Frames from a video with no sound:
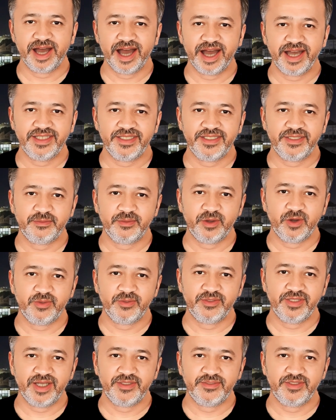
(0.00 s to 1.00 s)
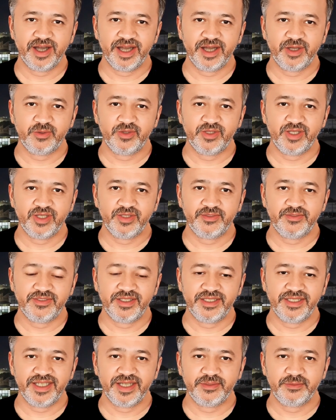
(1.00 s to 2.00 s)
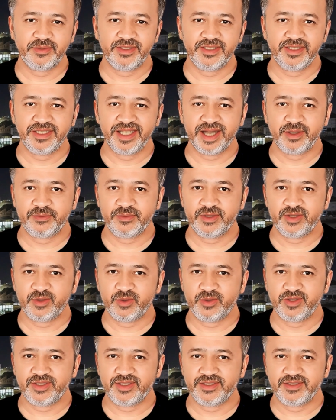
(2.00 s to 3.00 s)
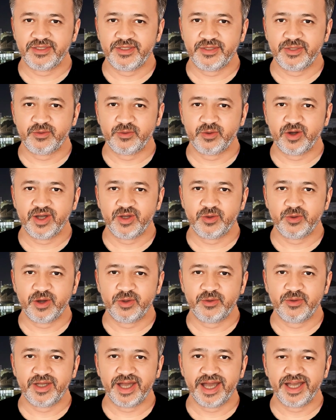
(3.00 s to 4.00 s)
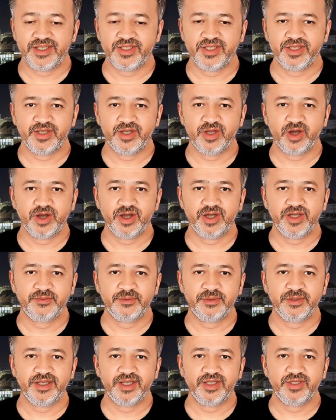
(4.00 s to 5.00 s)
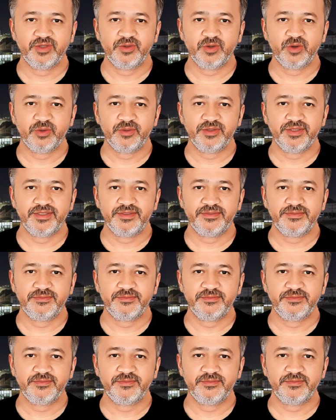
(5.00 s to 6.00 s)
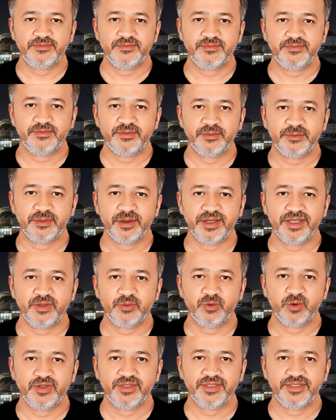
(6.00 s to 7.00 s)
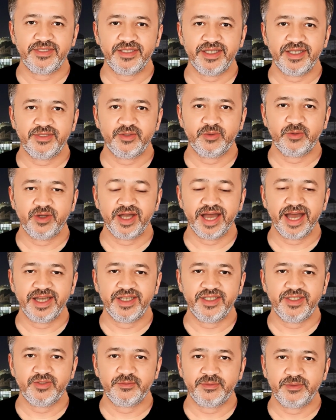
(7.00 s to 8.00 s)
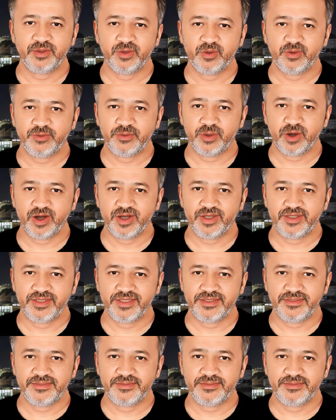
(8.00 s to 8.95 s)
I suppose if hydrogen feed had been stopped sooner, the runaway reaction could have been controlled. But it wasn't, and the reactor blew apart.